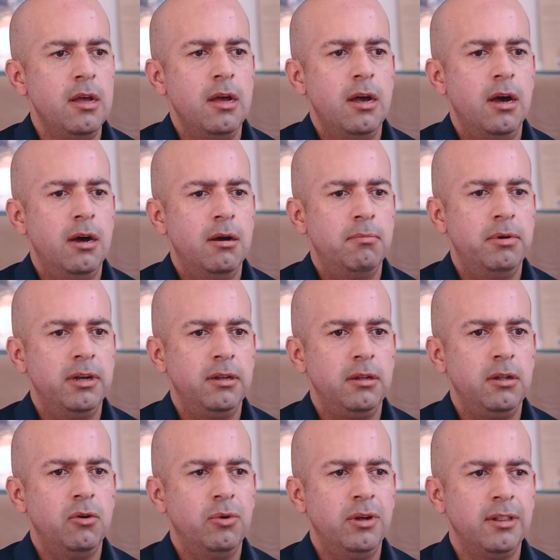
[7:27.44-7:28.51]
But
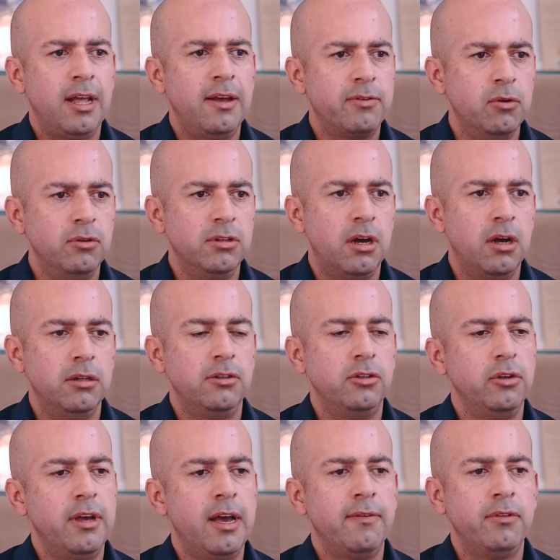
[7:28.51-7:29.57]
you know what, life goes on.
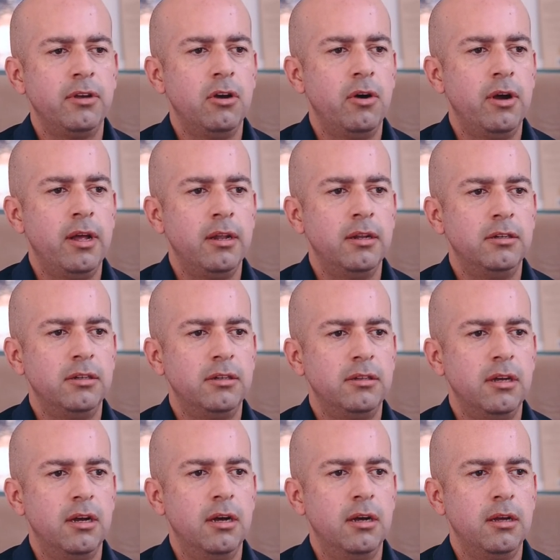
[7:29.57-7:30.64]
So you have to go ahead and
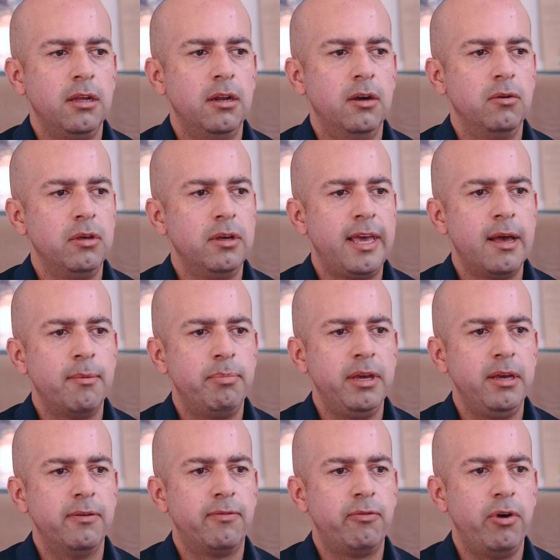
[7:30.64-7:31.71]
just, you know, you can't
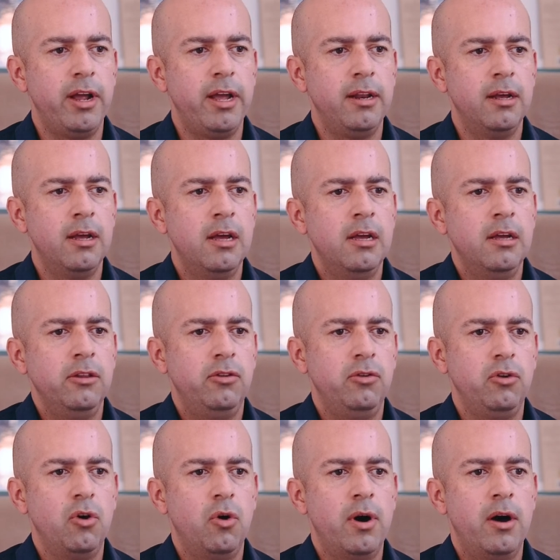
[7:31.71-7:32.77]
be afraid
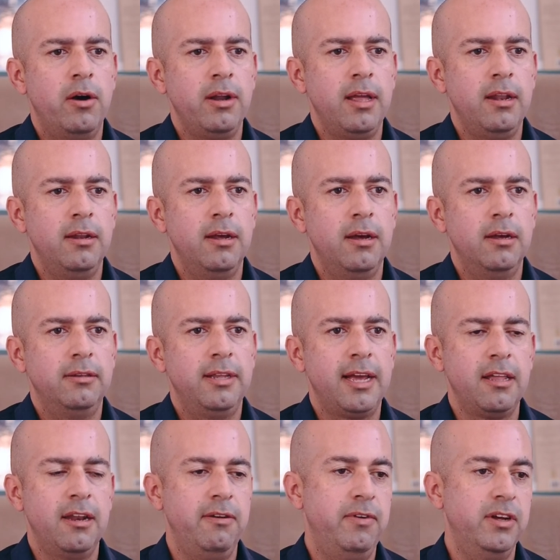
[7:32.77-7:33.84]
to go out and
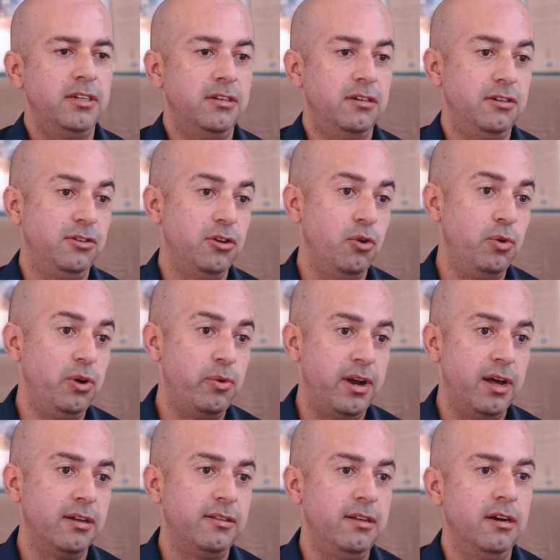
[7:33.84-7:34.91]
take an adventure. So we
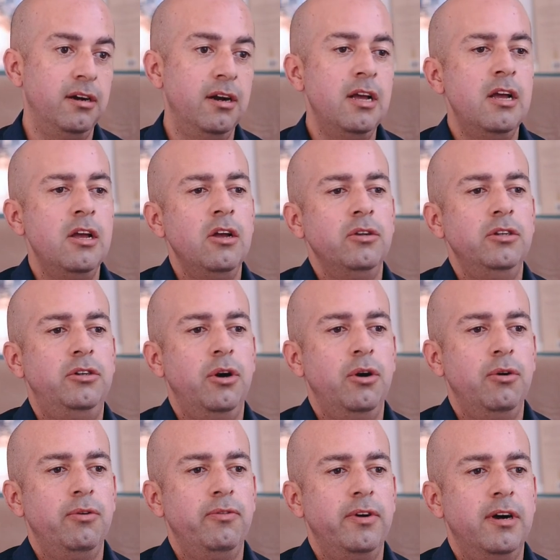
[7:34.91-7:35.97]
went out there,
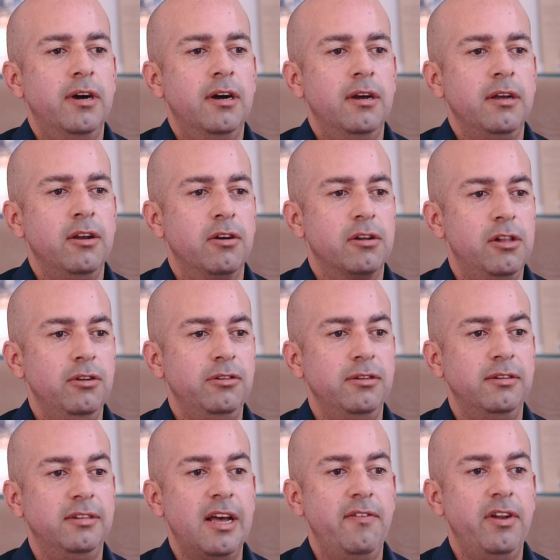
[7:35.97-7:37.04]
drove, you know, close
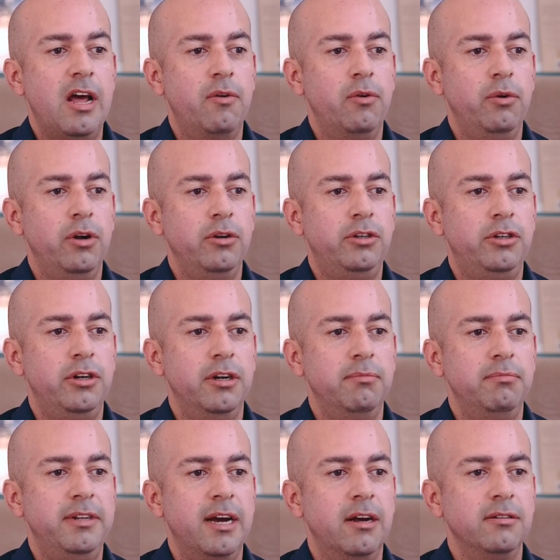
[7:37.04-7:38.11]
to 7-hour road
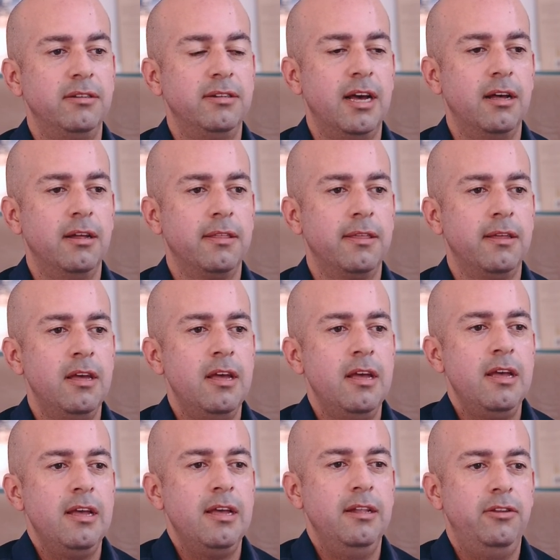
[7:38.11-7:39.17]
trip down south
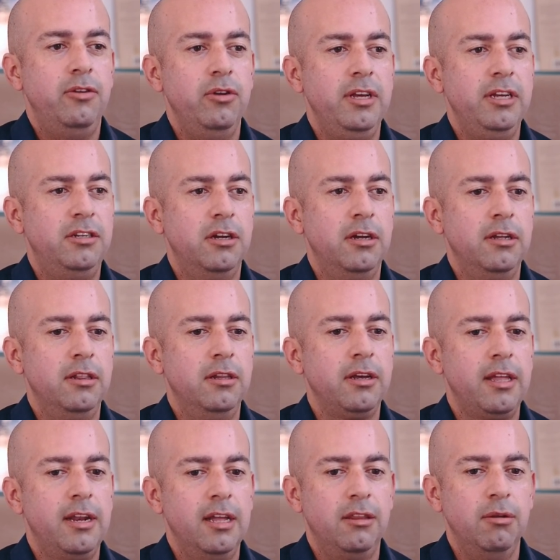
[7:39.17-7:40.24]
in Tunisia,
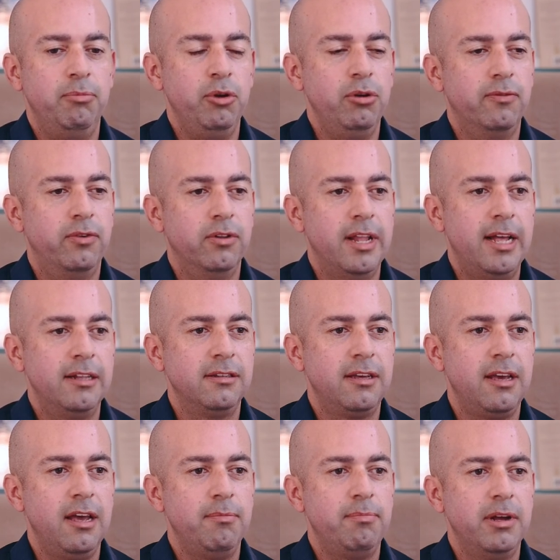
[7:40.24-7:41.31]
looking at the beautiful
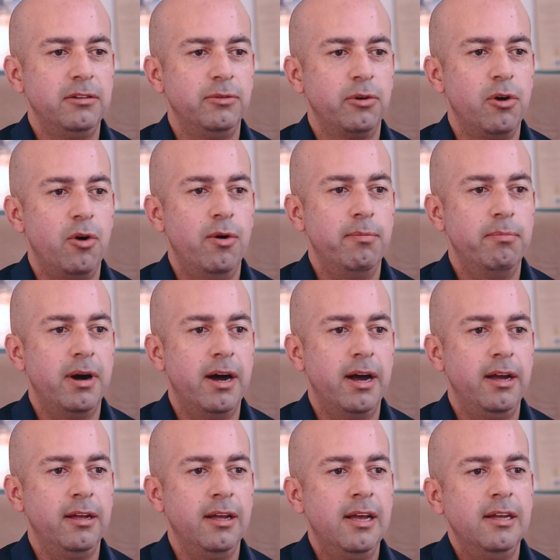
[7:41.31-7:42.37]
landscape as we're going
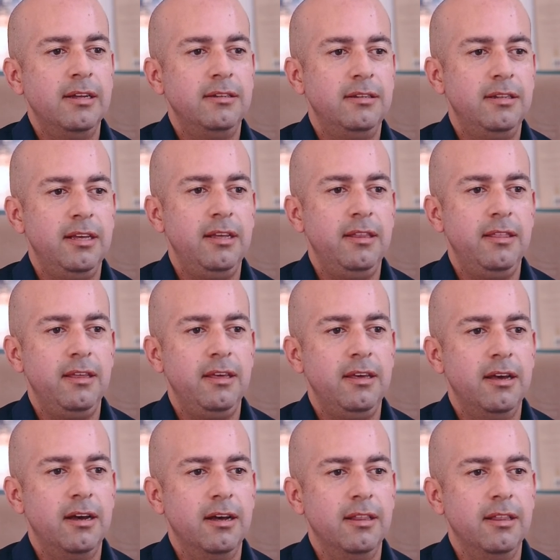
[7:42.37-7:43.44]
by, seeing
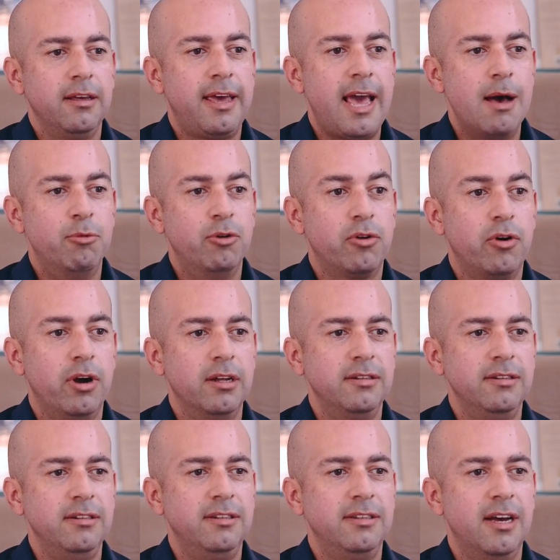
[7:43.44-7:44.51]
the camel
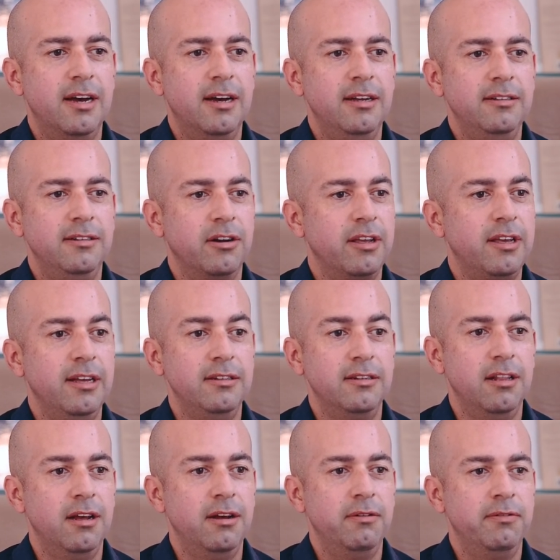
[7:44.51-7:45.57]
crossing signs. Our
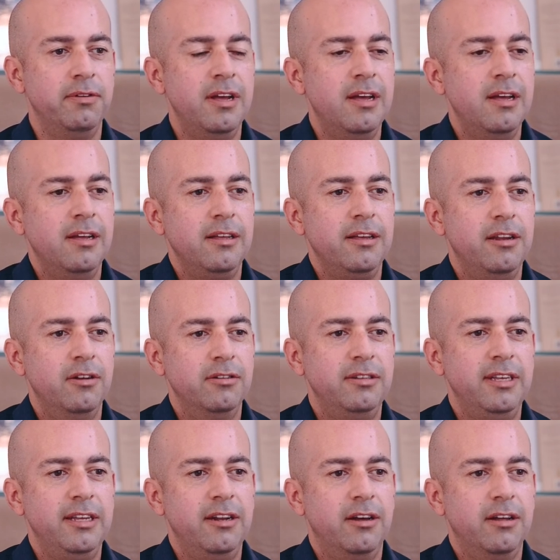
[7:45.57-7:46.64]
kids love, you know,
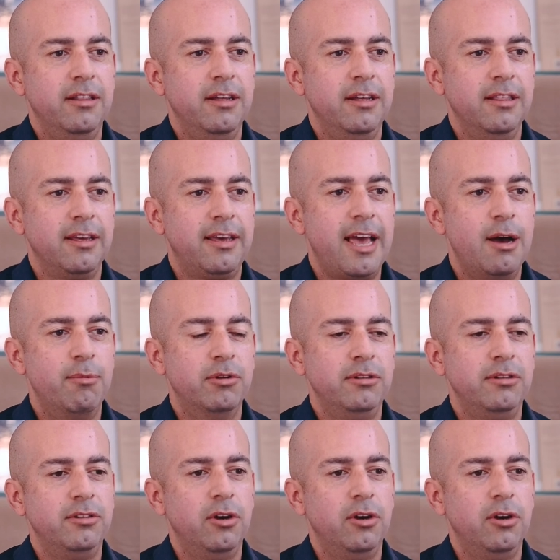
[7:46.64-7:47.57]
seeing all the camels.